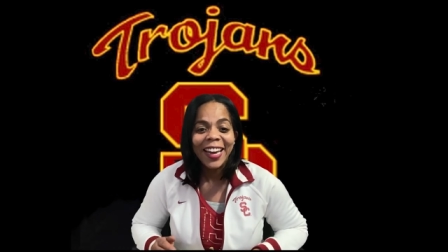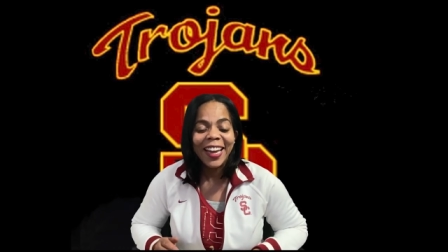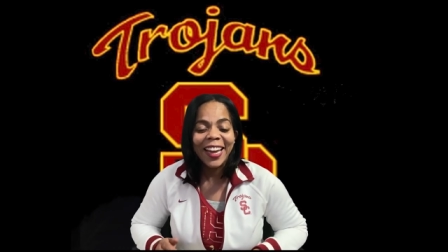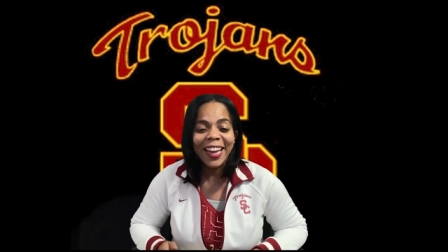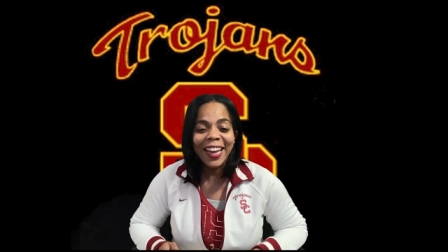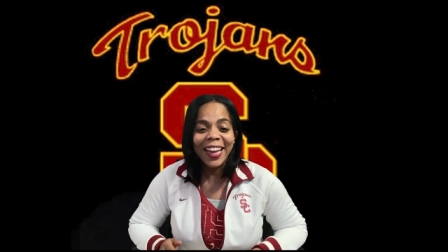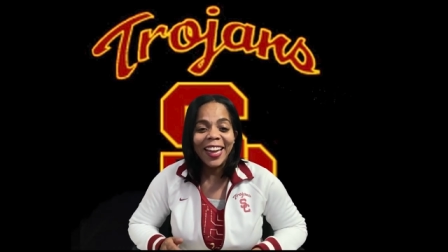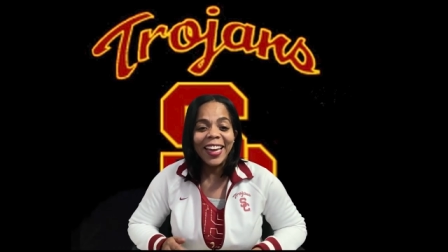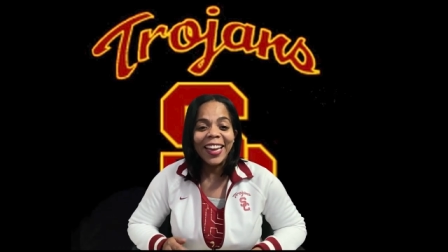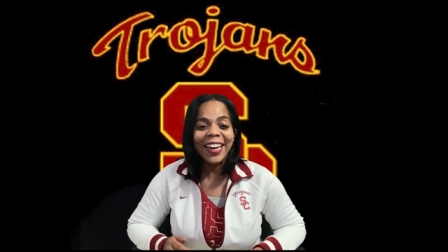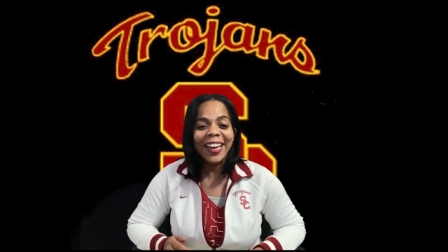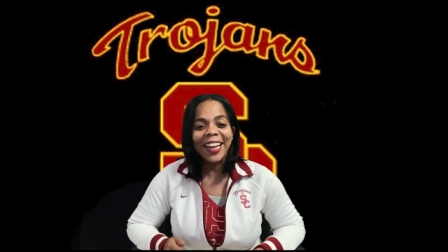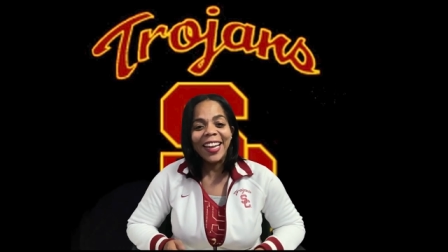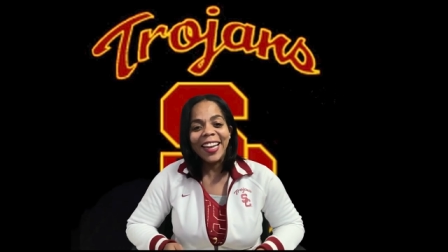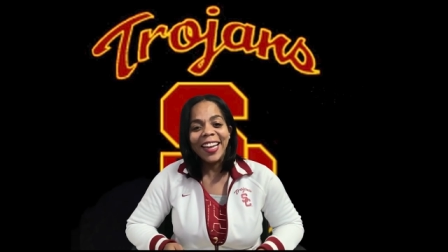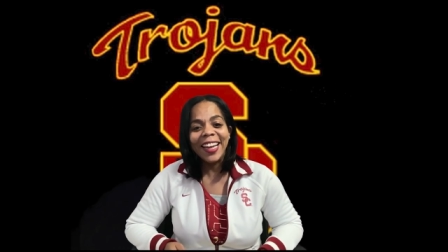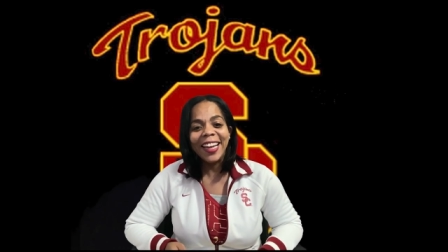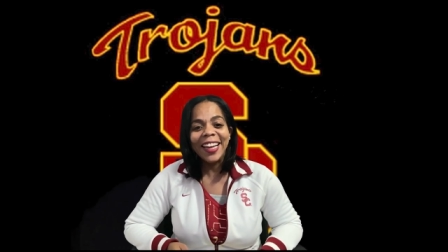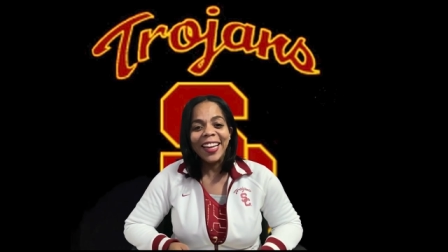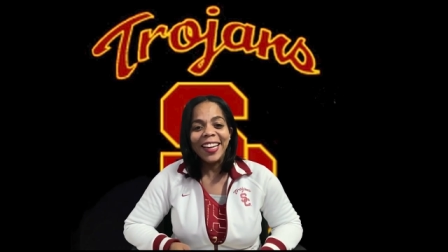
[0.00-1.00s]
It
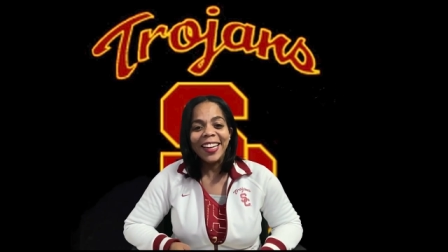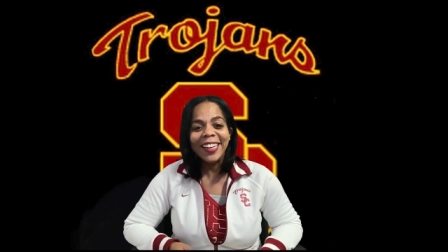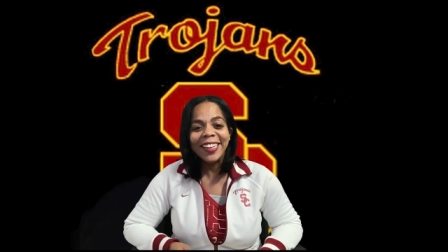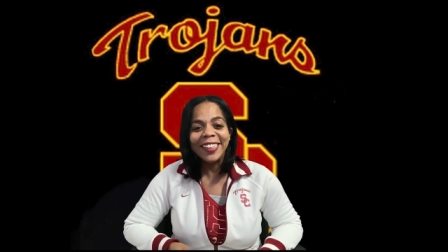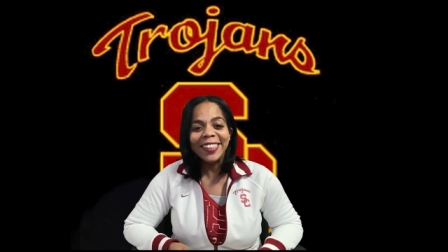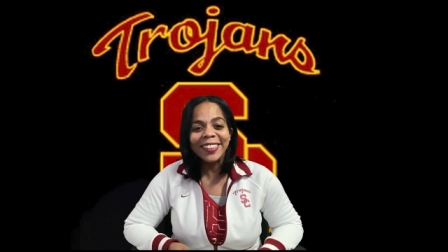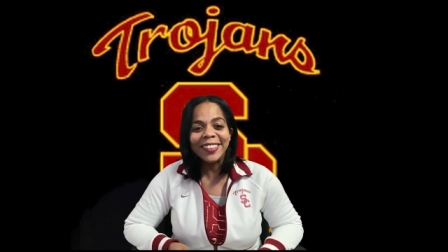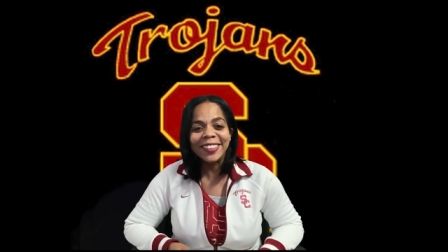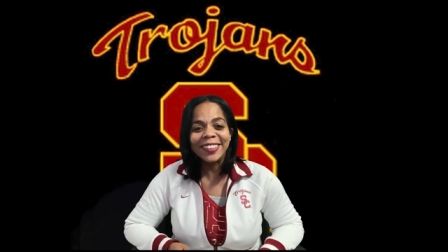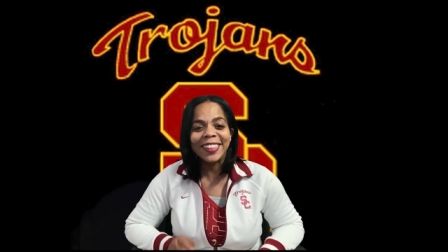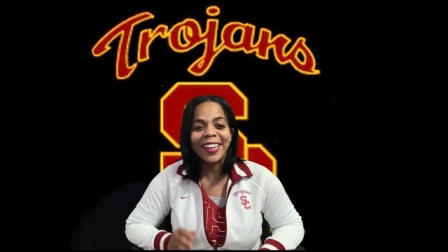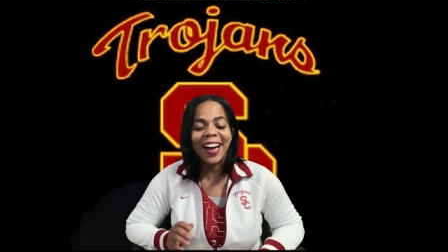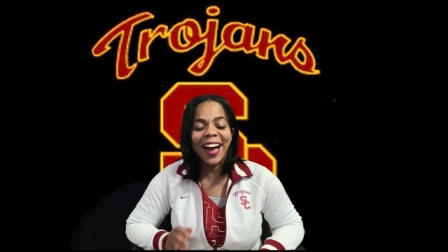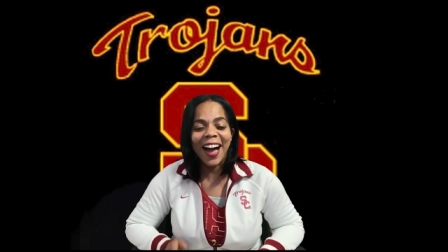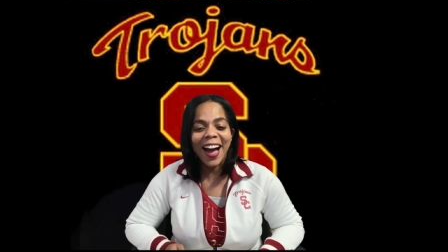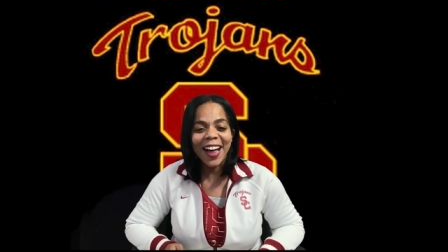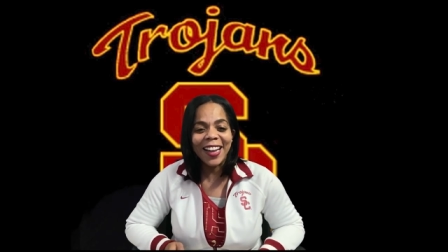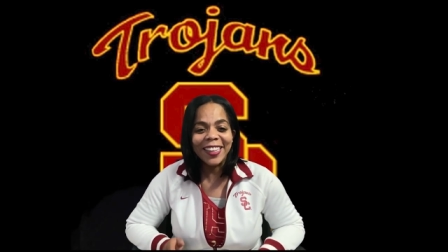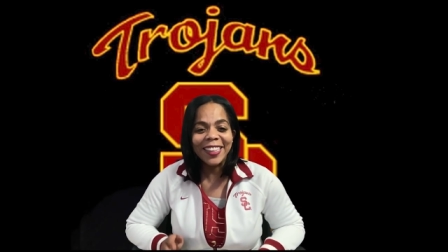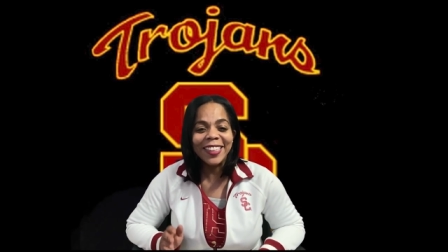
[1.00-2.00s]
is
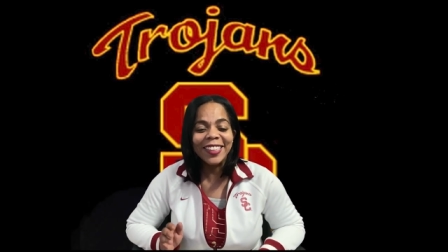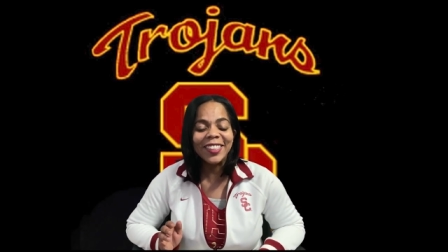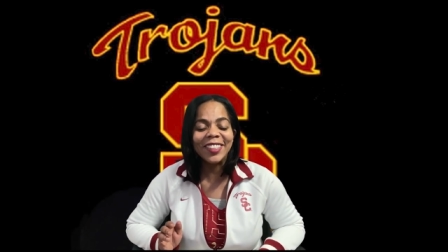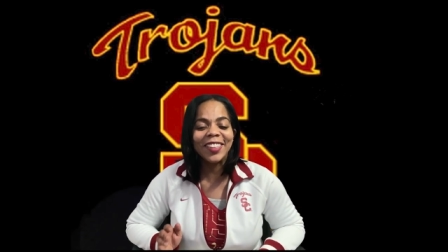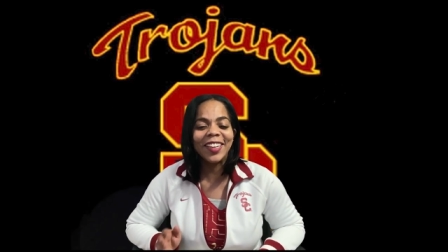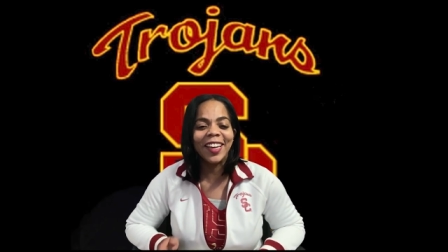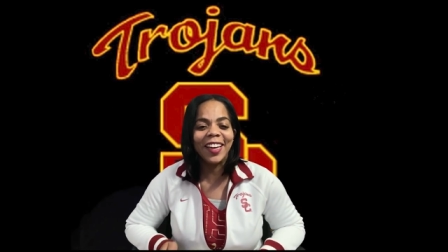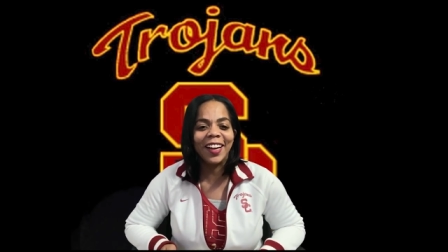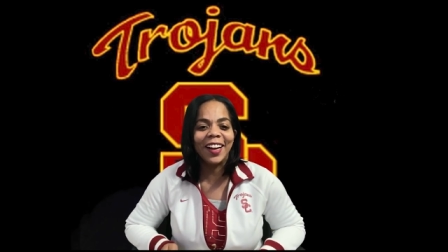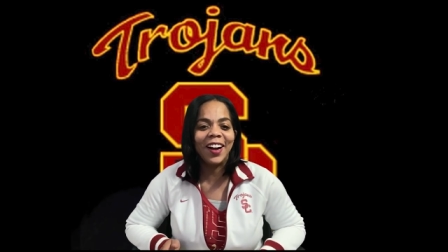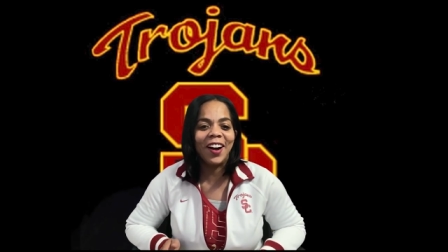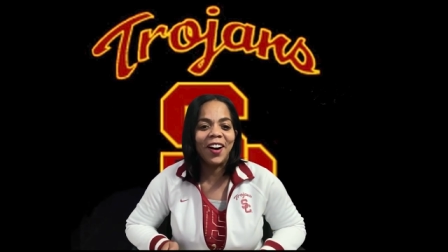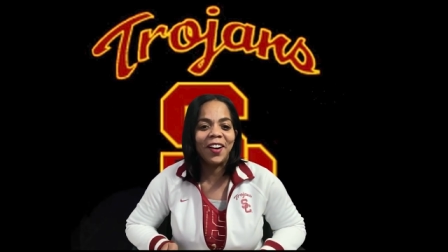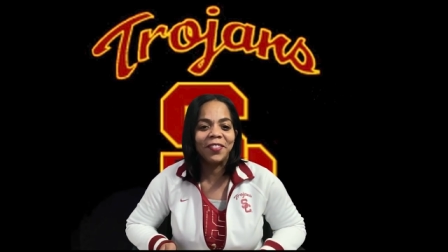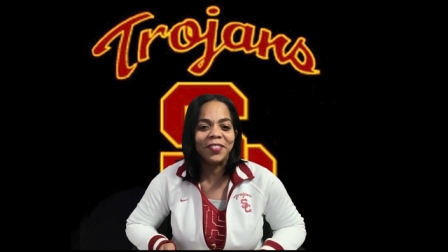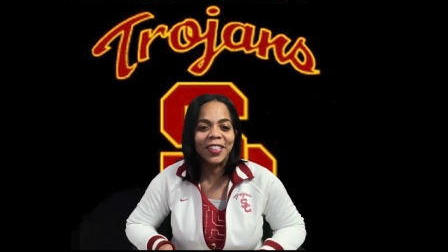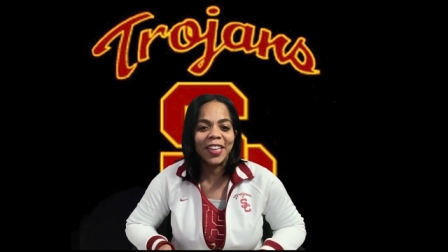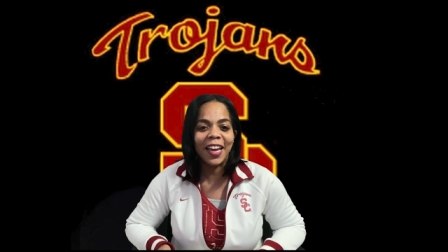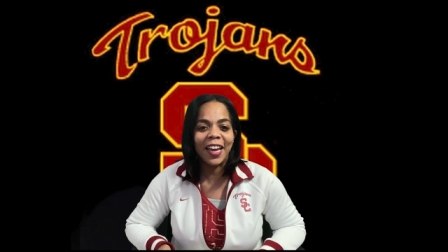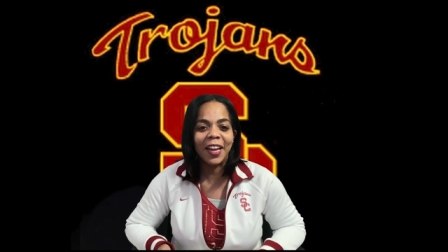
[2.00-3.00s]
college
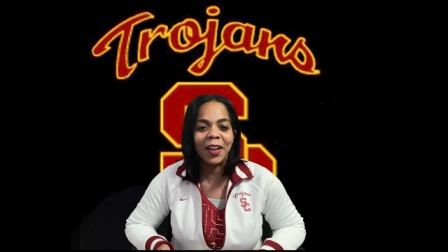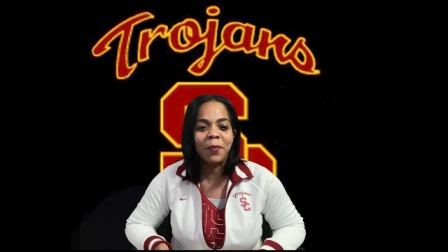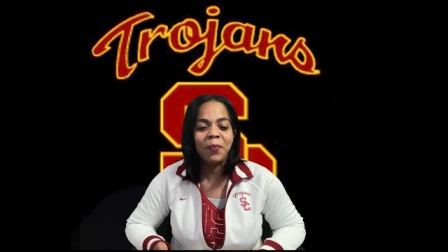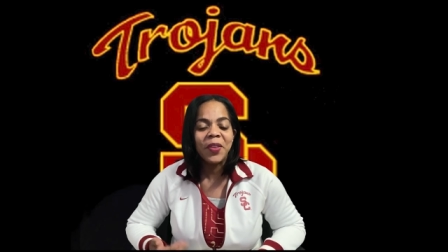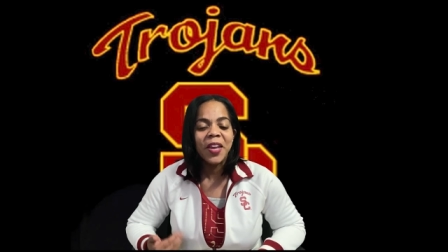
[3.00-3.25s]
kickoff day.